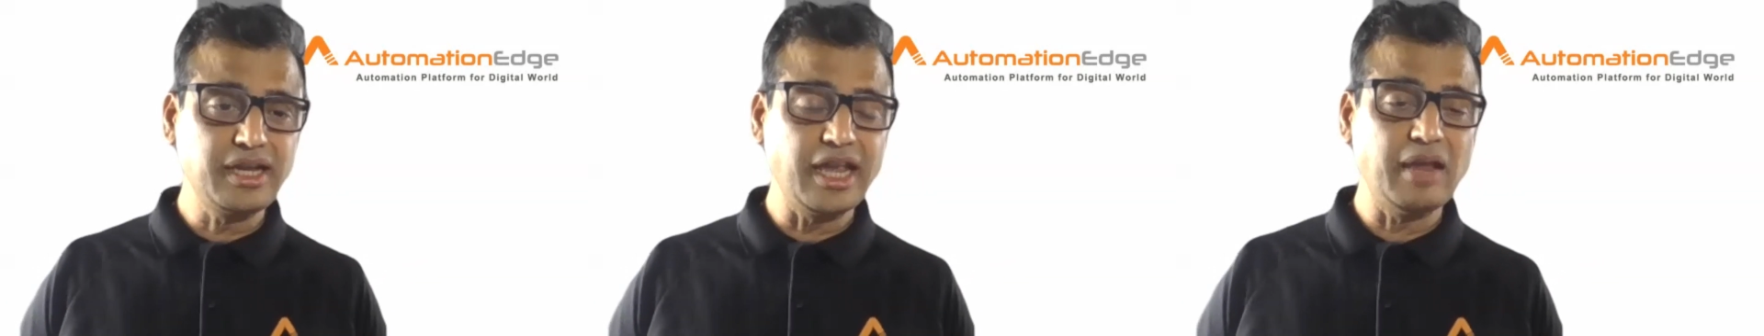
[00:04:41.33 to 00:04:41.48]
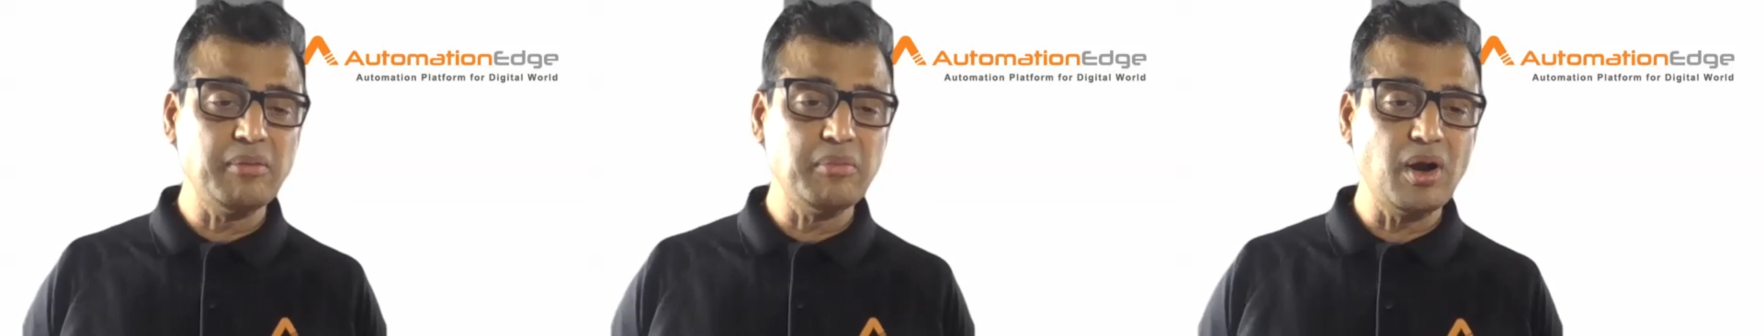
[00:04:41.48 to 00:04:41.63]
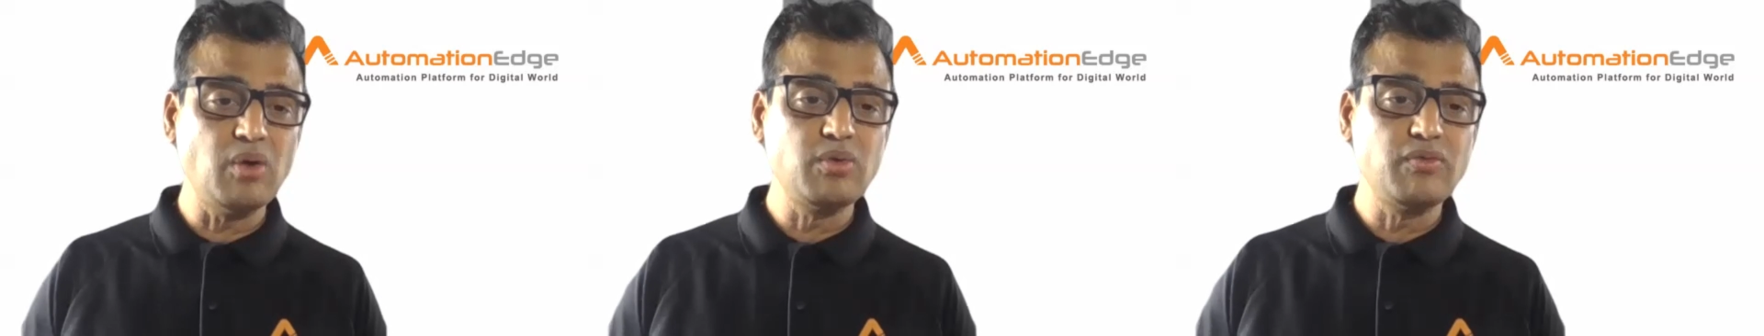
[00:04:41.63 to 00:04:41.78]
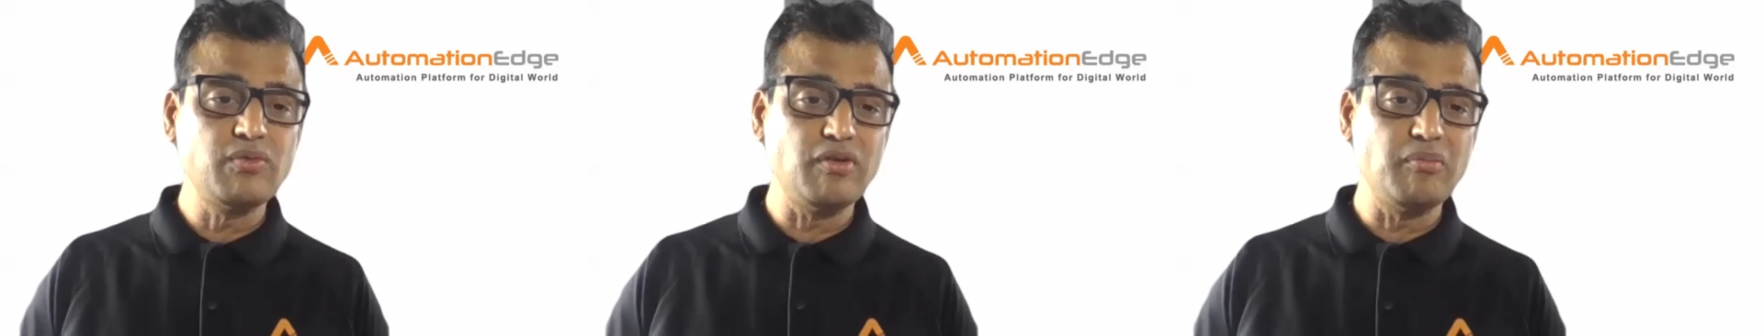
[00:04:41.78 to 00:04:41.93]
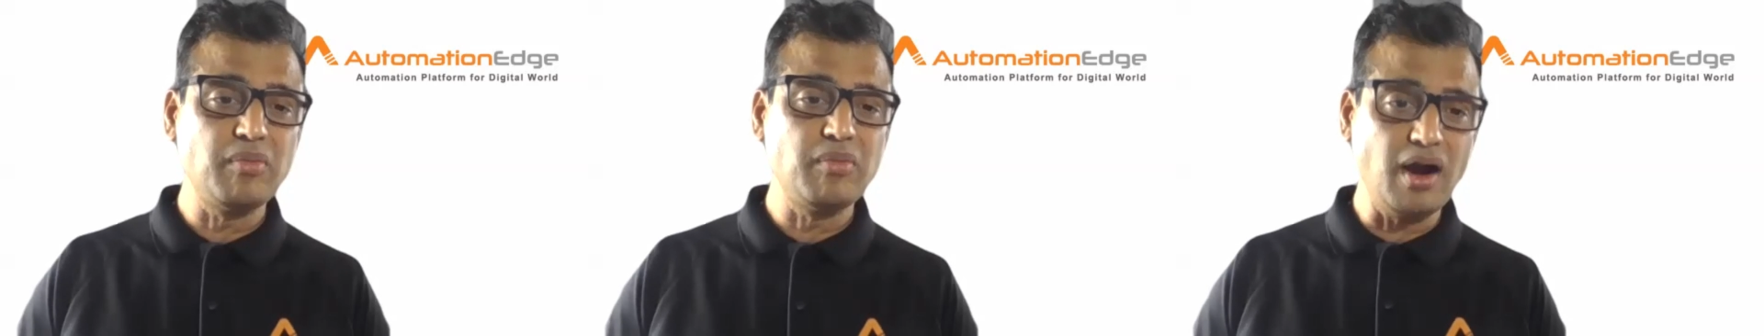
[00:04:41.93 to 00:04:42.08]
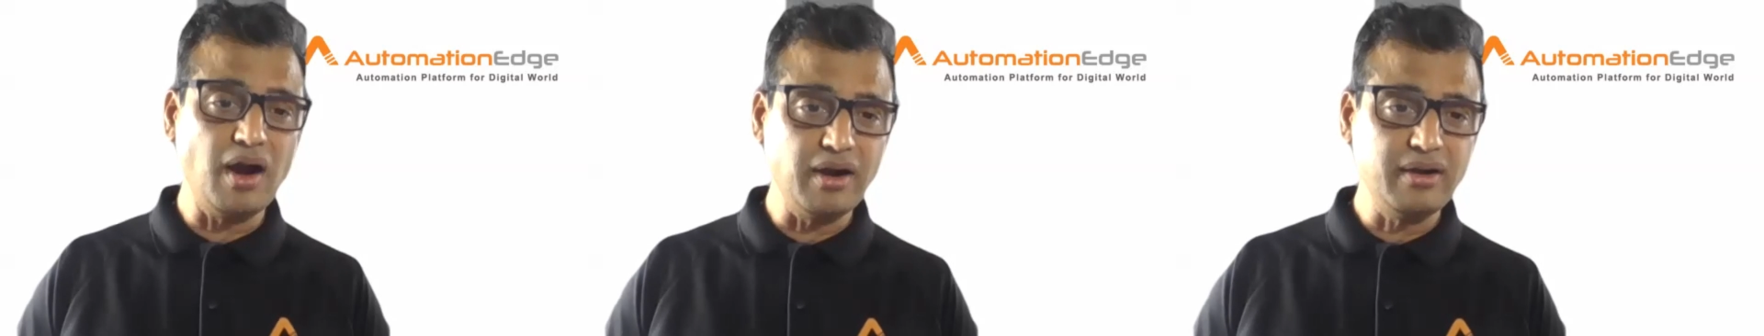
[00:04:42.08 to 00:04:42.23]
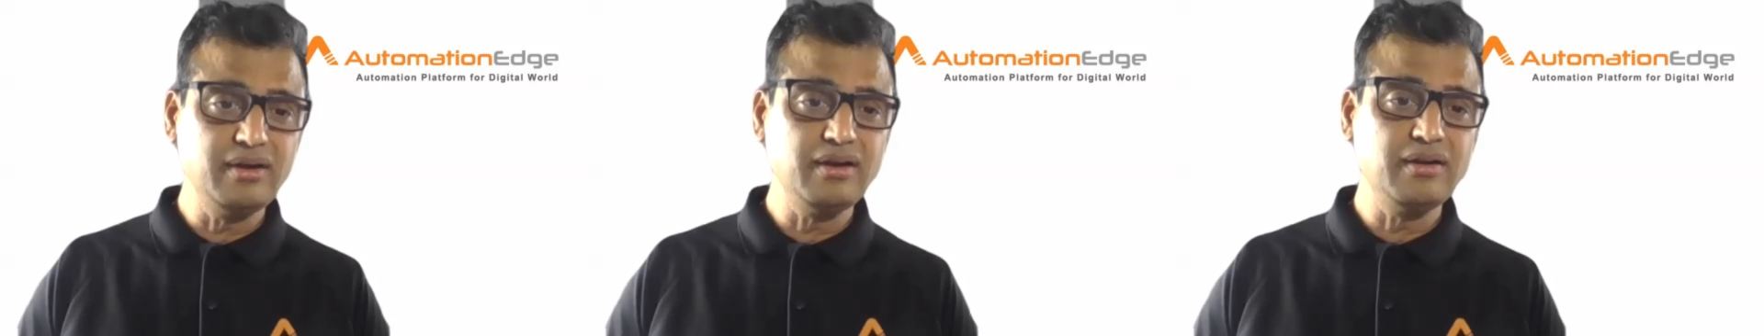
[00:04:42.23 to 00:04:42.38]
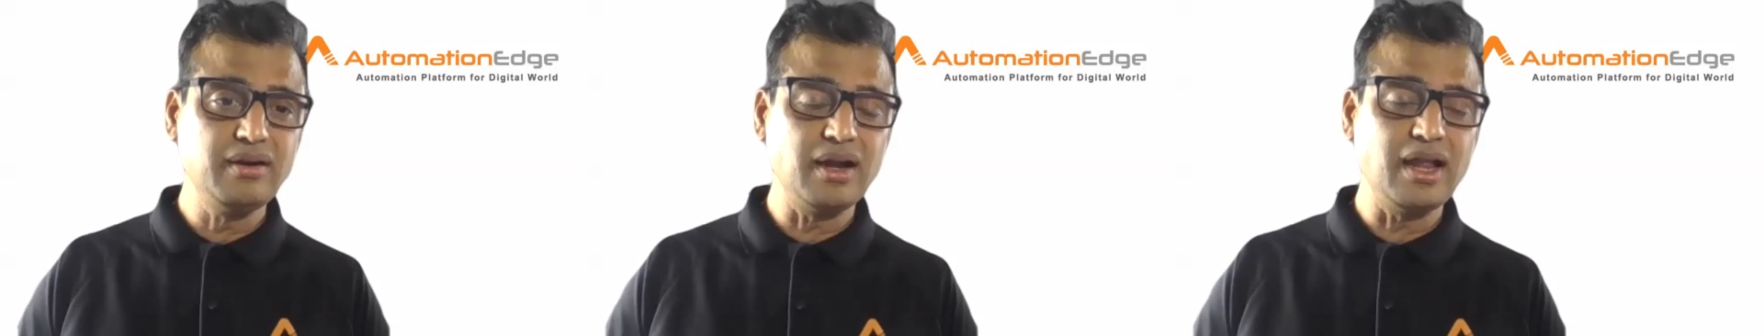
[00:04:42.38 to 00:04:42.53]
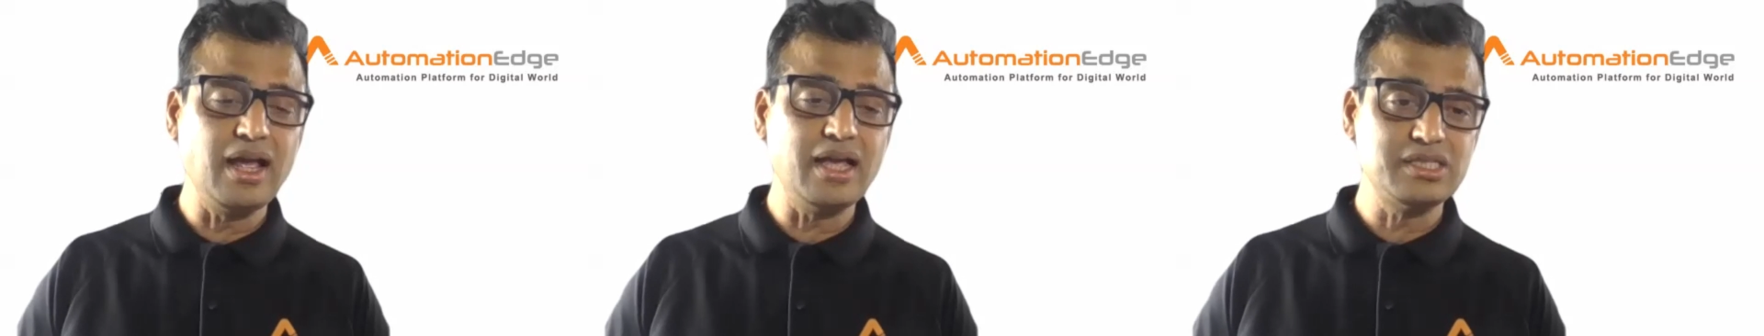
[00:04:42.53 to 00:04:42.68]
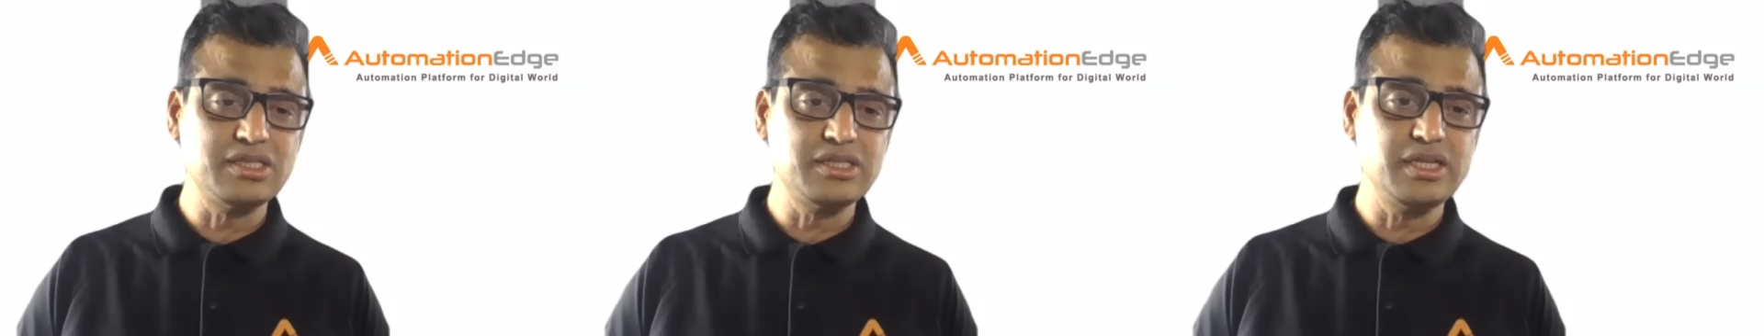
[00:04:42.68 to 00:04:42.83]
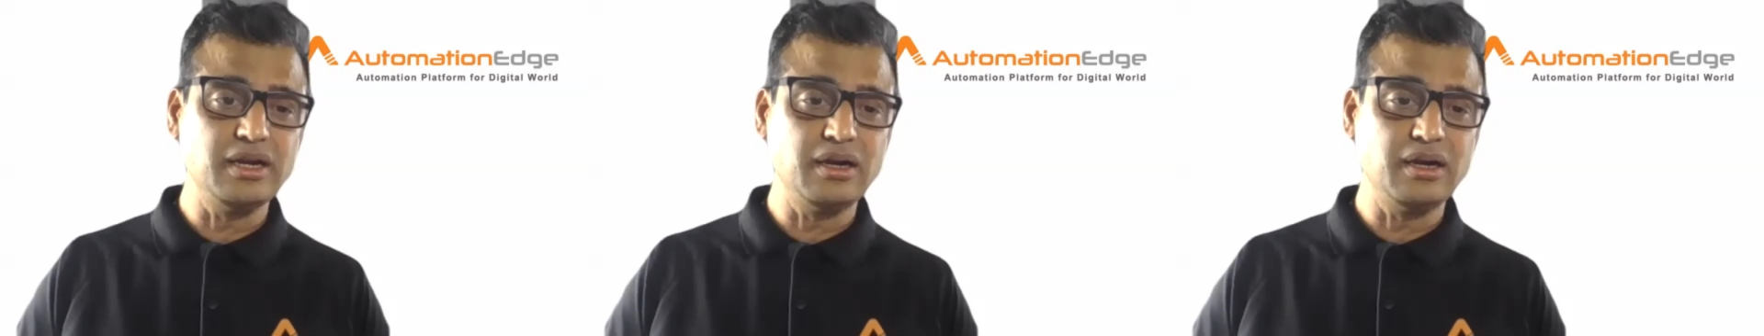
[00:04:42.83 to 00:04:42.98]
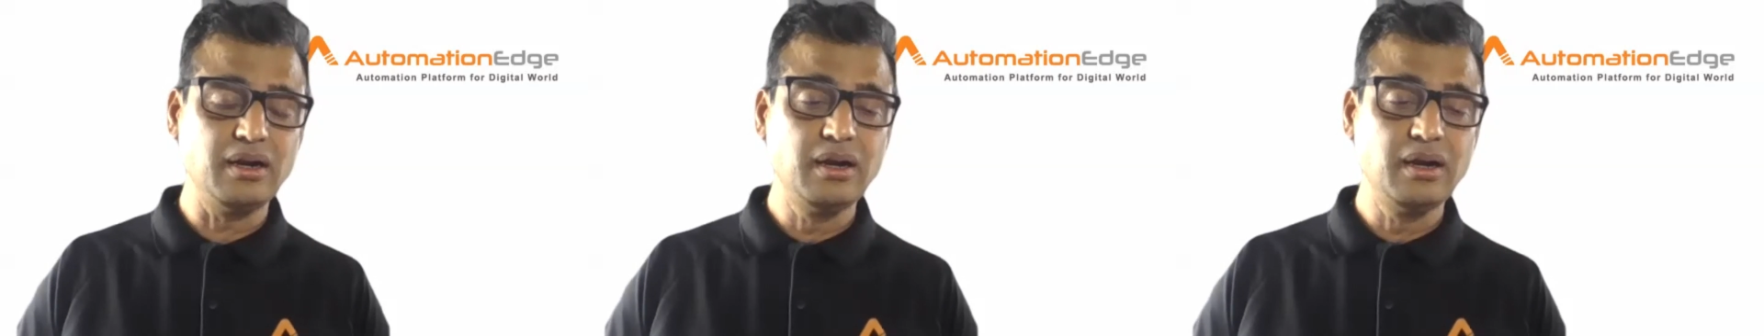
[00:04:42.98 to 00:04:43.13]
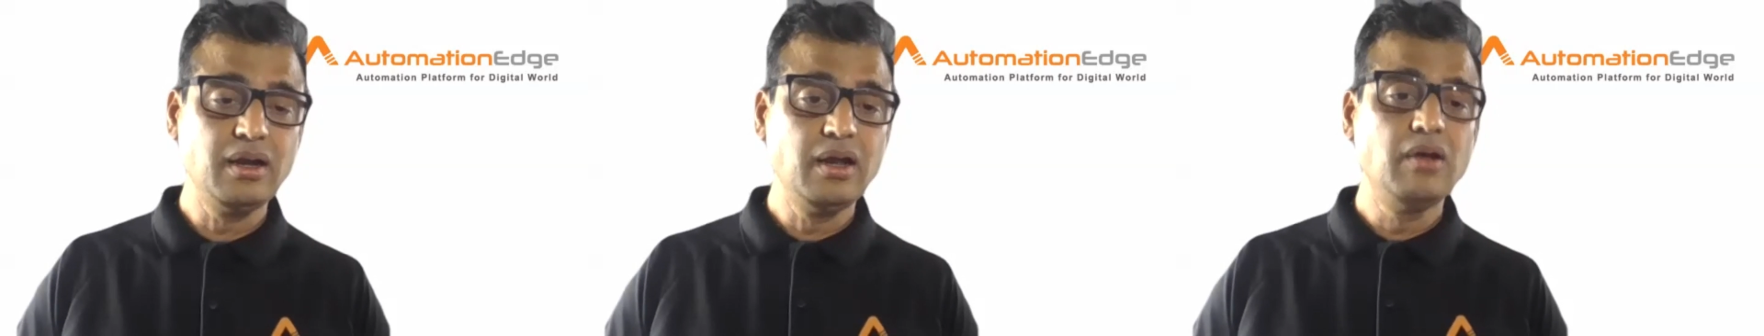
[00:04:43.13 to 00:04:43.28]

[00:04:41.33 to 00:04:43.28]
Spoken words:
came out from Gartner last year,